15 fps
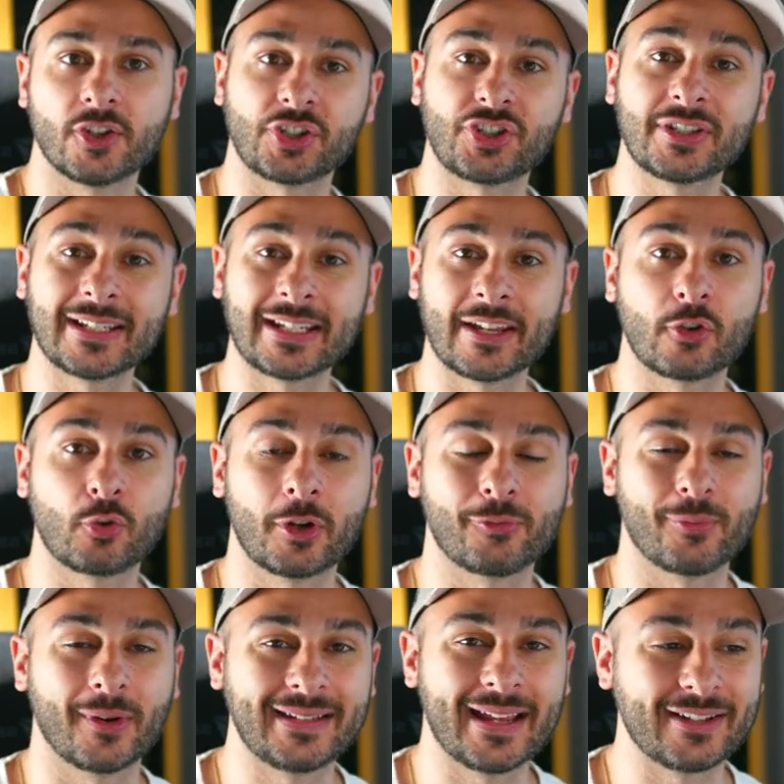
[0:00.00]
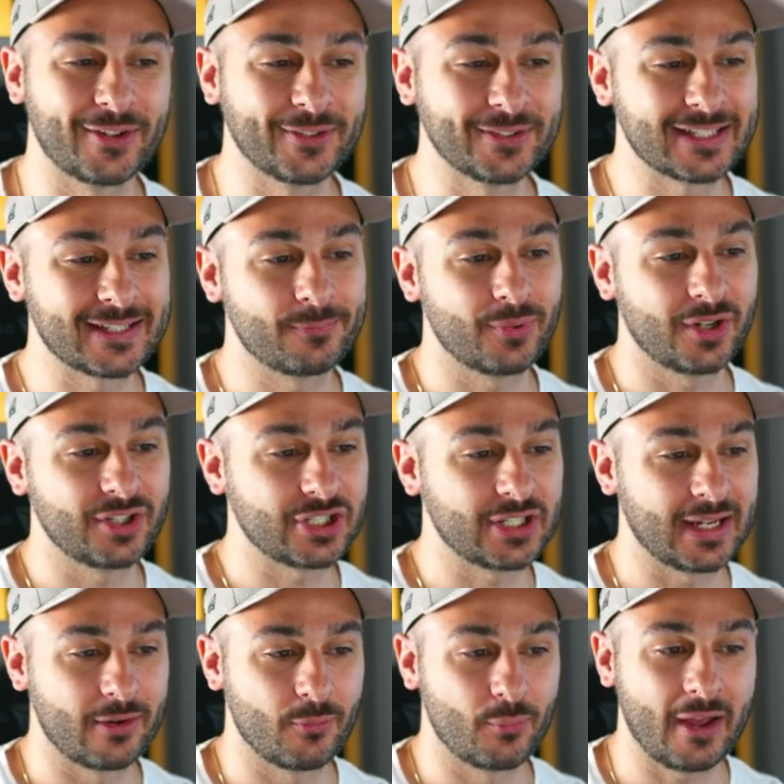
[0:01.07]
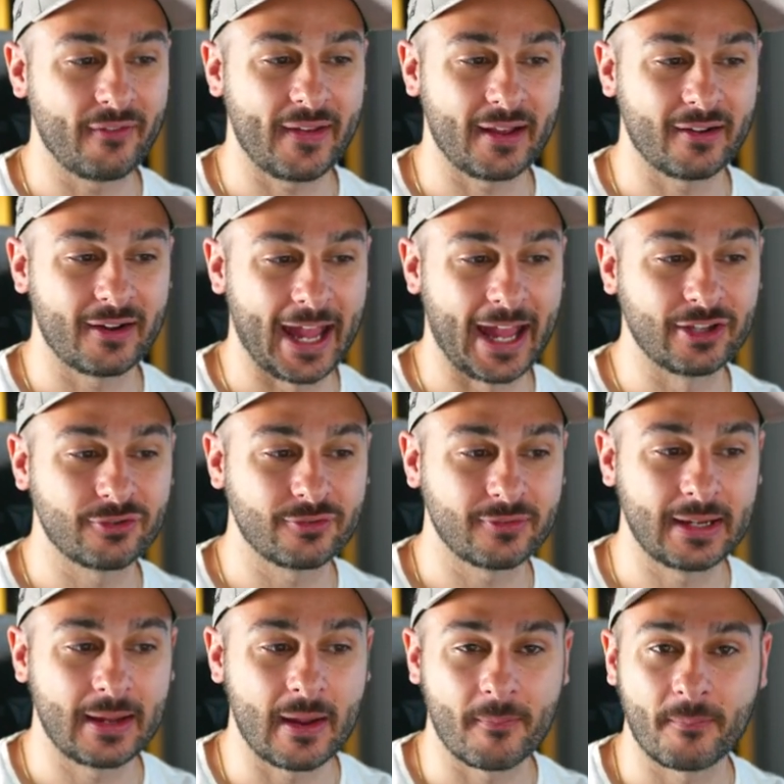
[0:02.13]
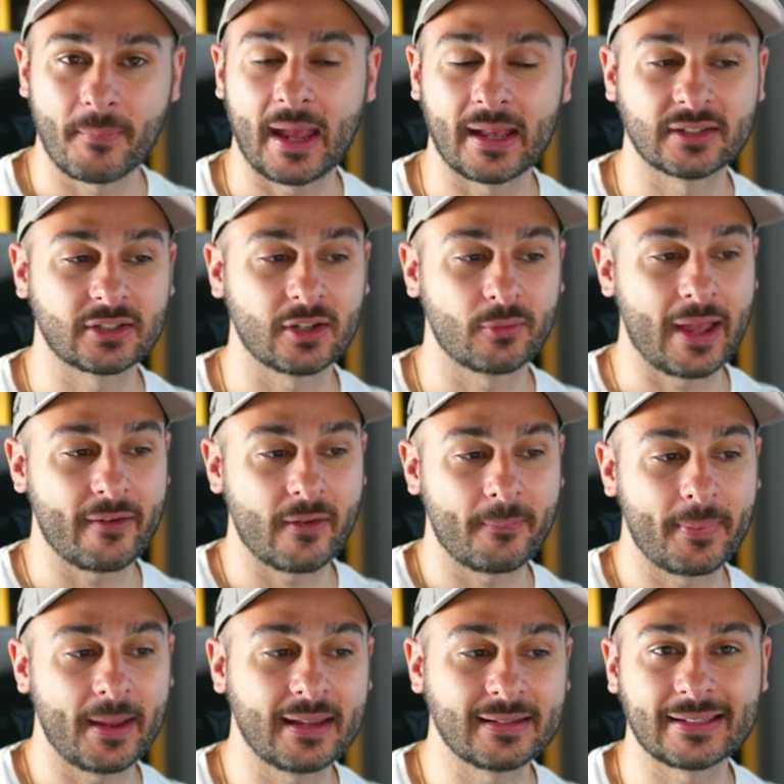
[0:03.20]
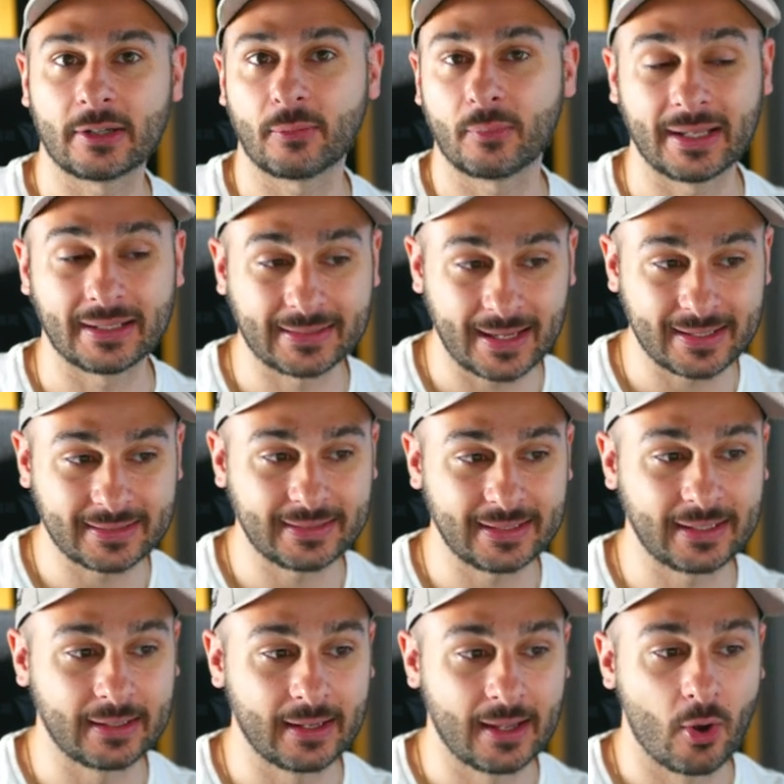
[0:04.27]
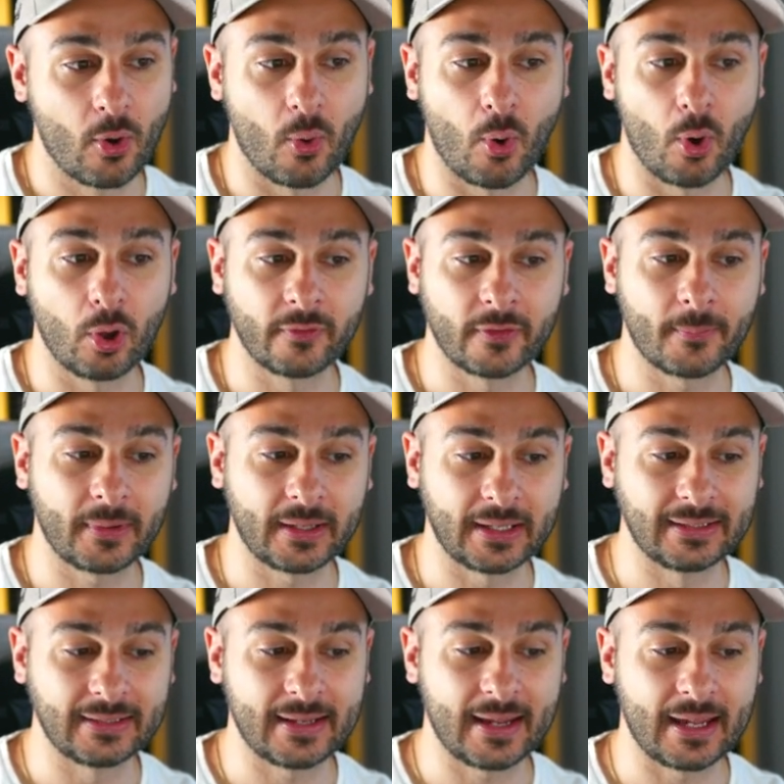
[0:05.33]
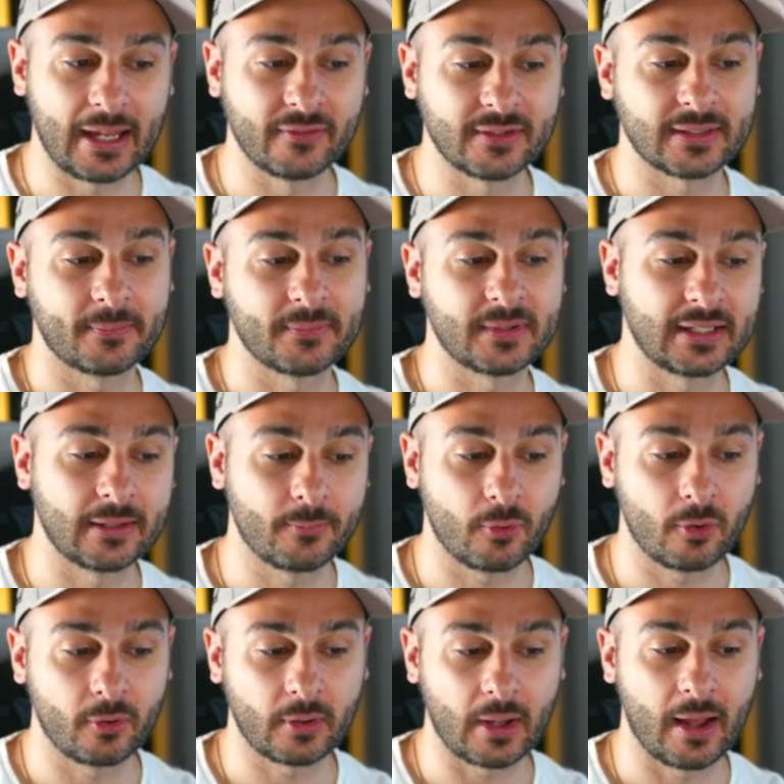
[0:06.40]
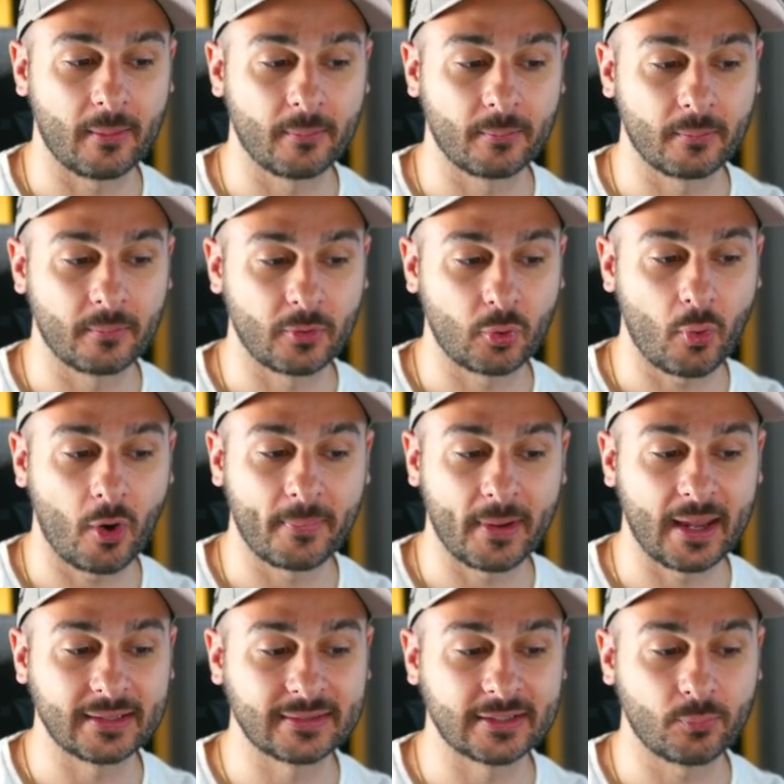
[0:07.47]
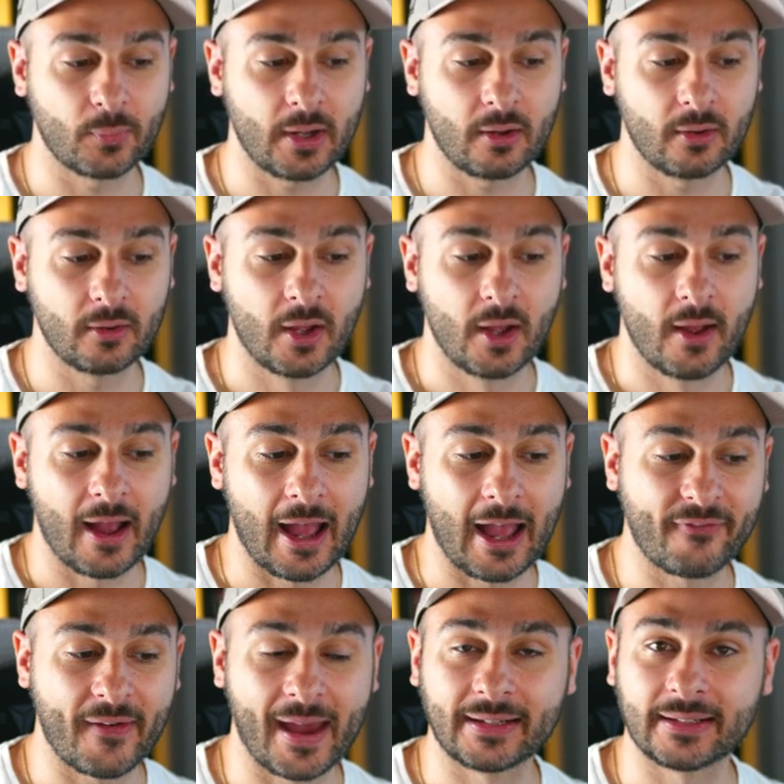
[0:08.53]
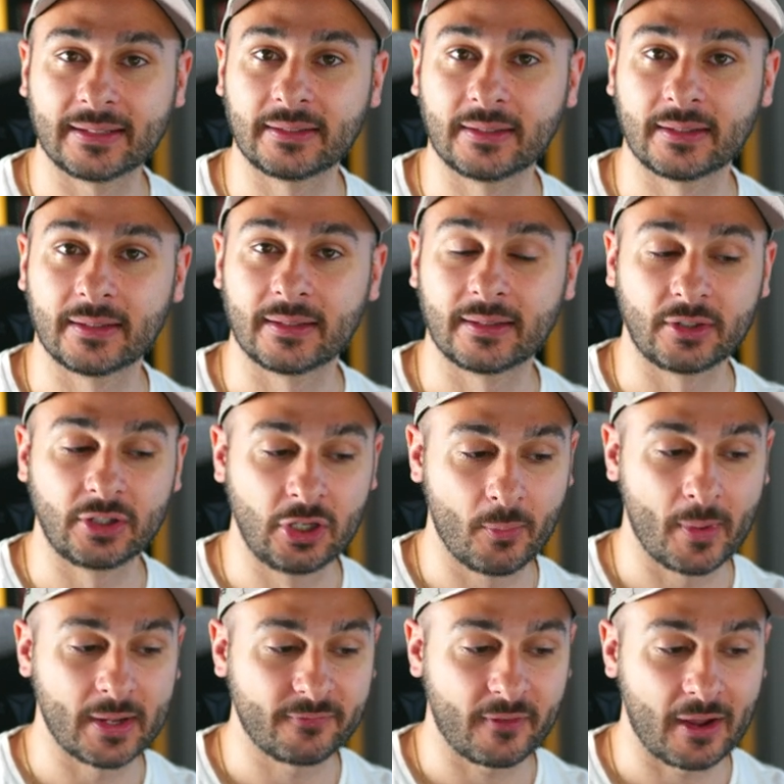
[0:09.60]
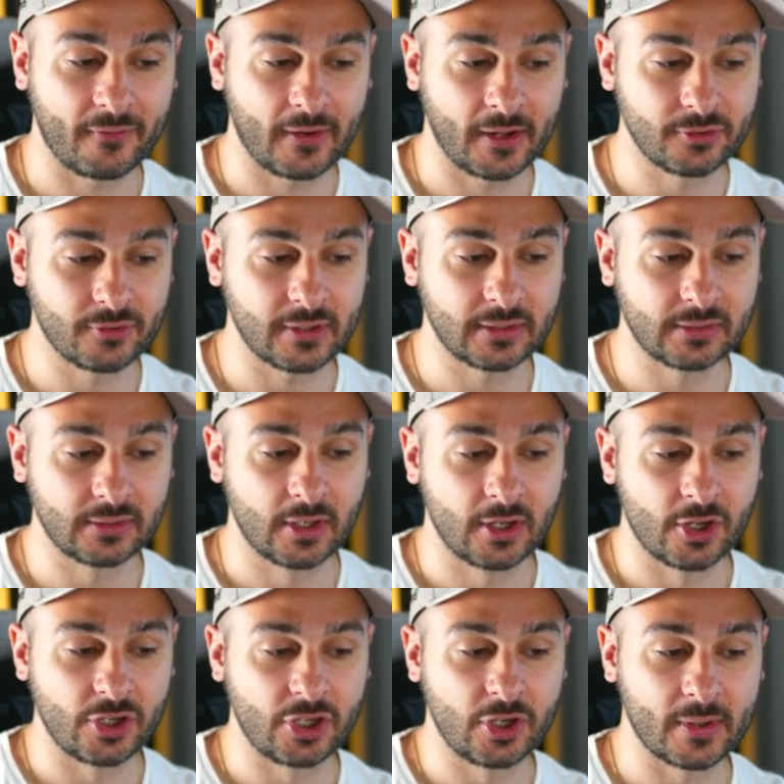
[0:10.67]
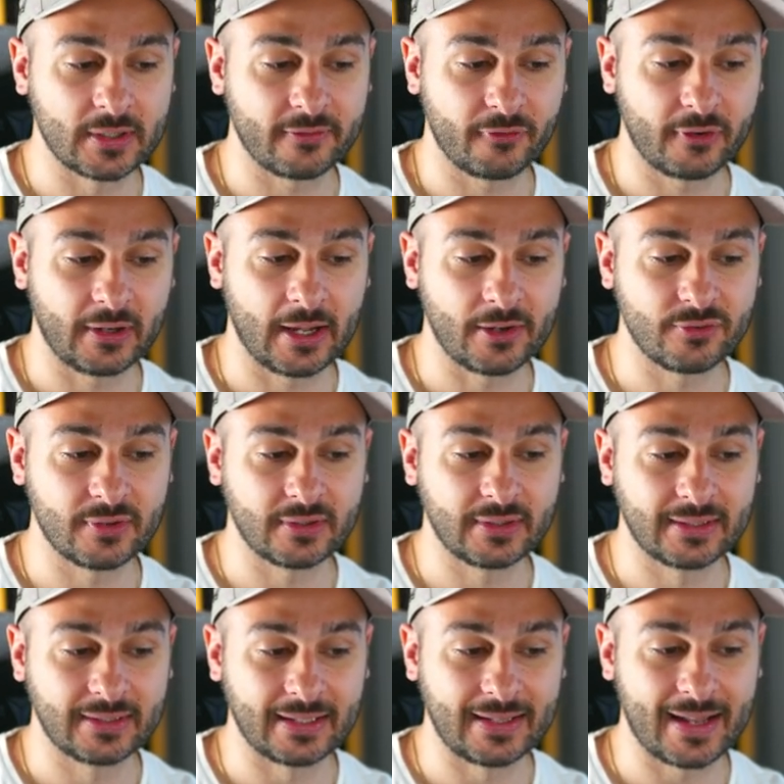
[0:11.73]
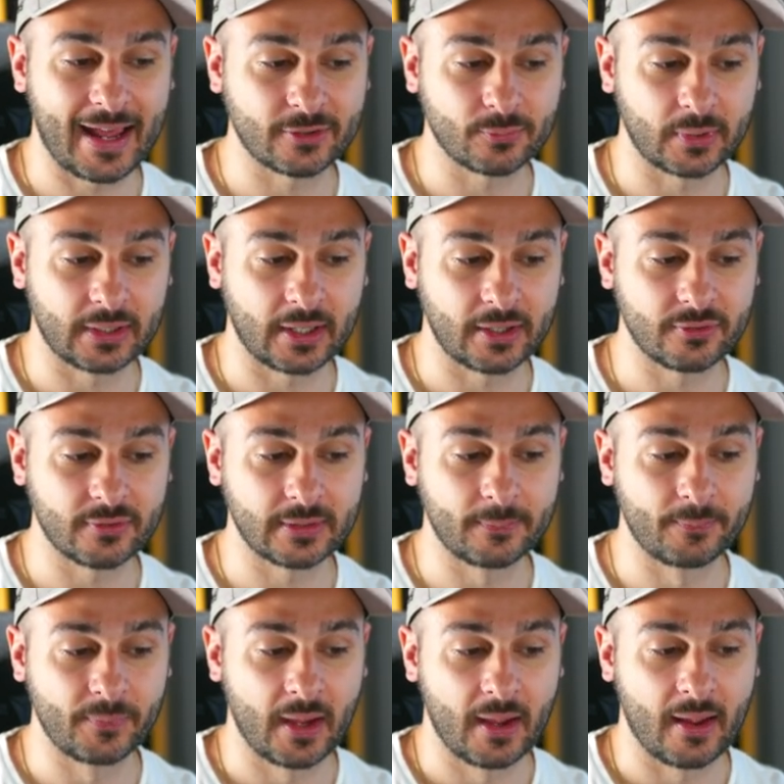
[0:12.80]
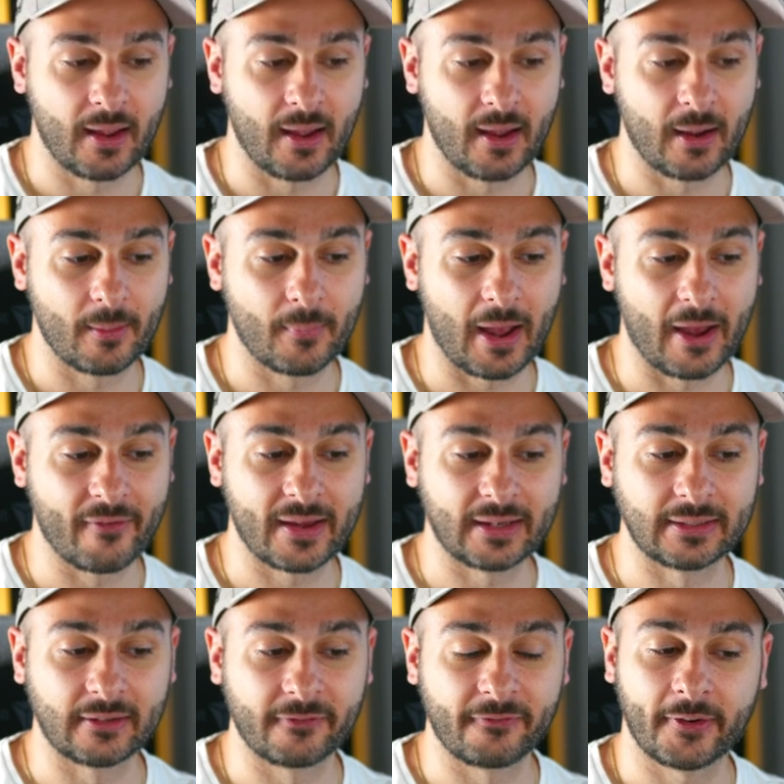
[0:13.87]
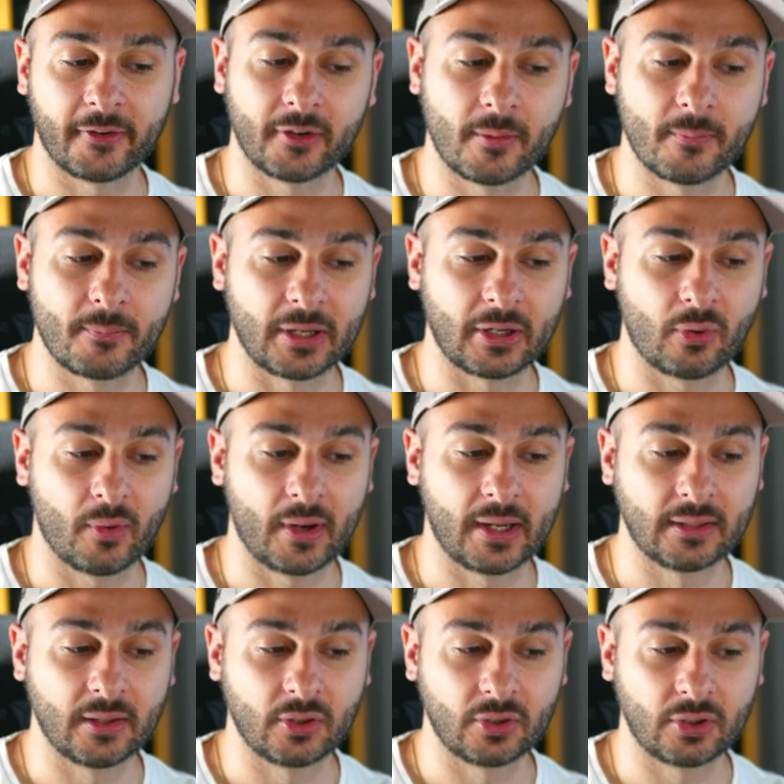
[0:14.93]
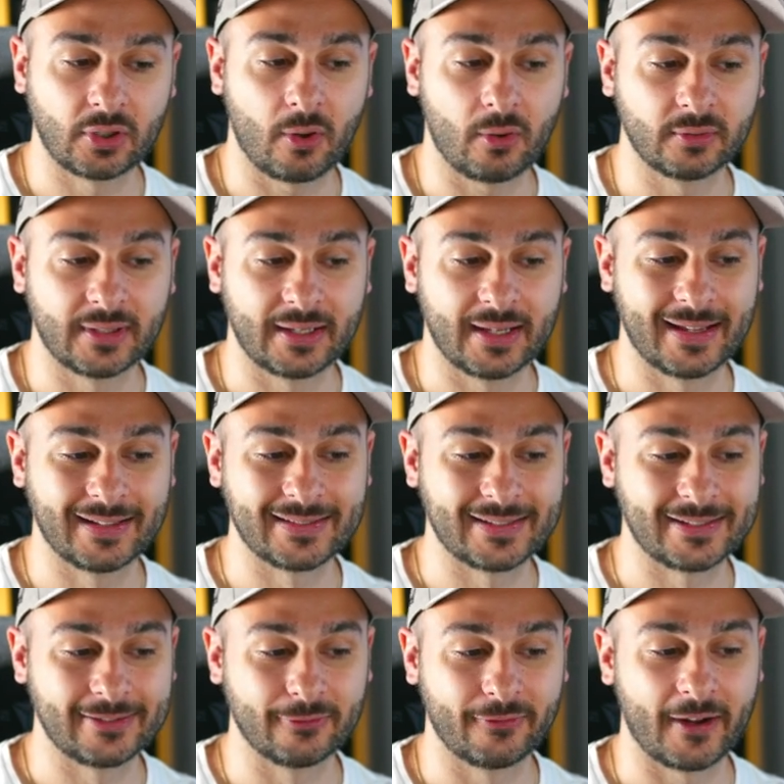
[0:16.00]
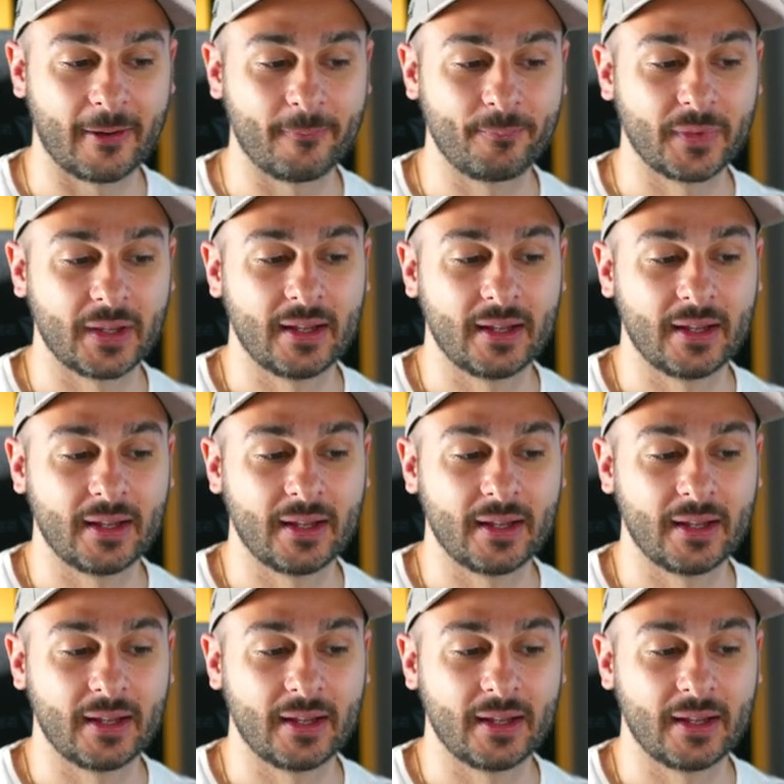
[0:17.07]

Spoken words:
So just to give a quick rundown on the spreadsheet, we have our entry pairs. So we have our pairs that we are testing. All of them are in there, even some Singapore quote pairs as well. I've added US 500, US 300, the NAS 100. I've added Ethereum, Bitcoin, gold, and silver.